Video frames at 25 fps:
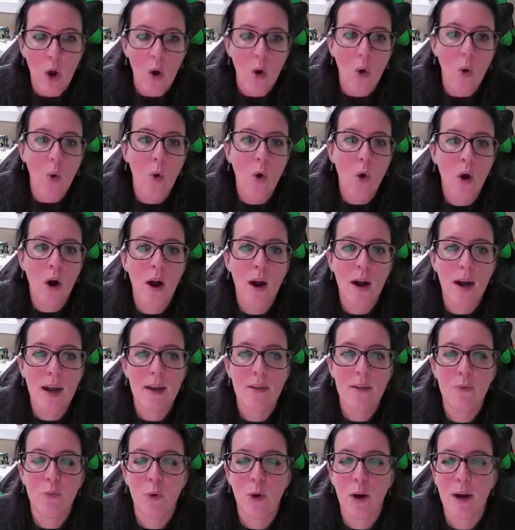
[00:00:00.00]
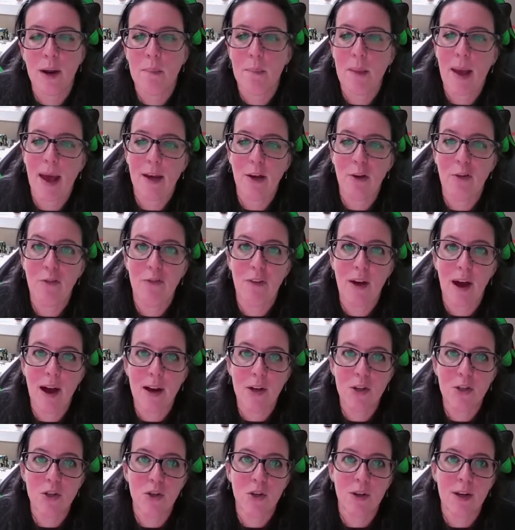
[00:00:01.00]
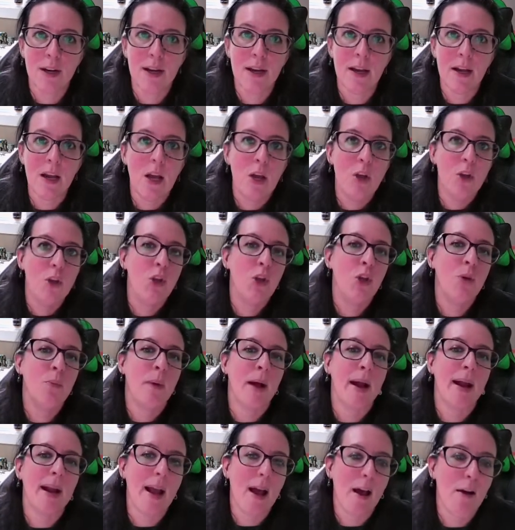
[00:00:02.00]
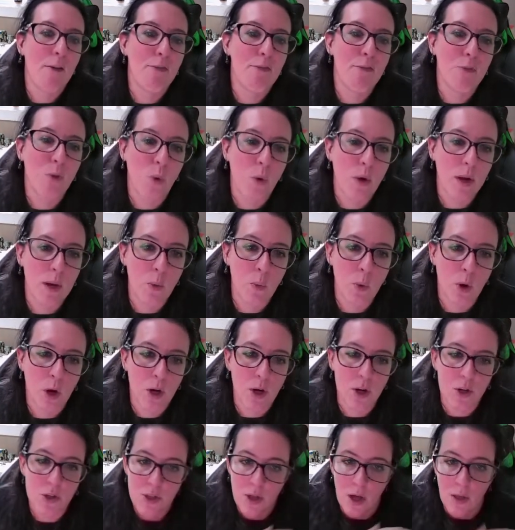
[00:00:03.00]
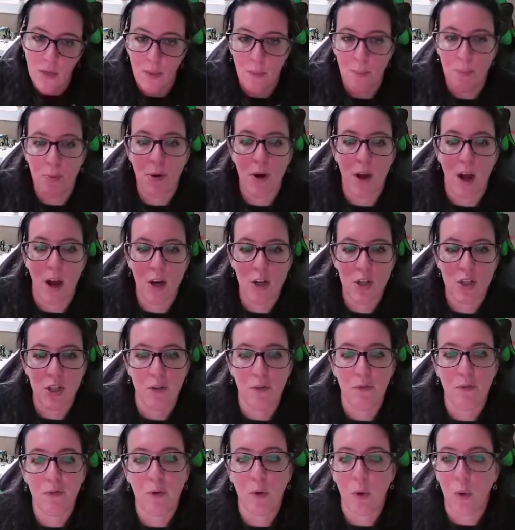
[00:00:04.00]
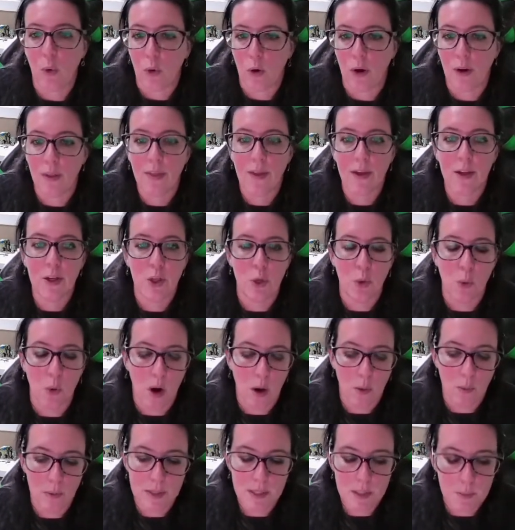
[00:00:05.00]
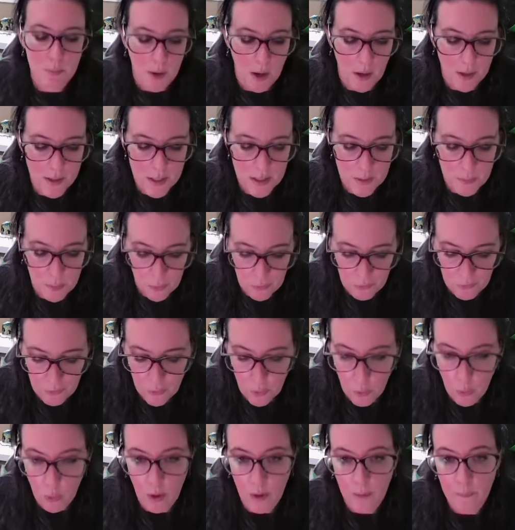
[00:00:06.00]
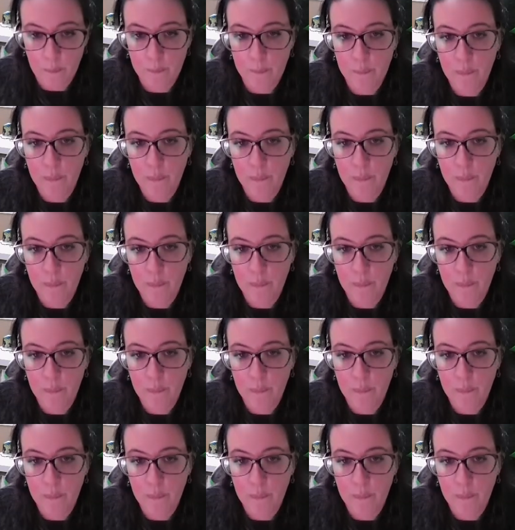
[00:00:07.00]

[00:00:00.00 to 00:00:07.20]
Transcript: Or if we're in manufacturing, you might have 40 workers on the production floor that you are responsible for.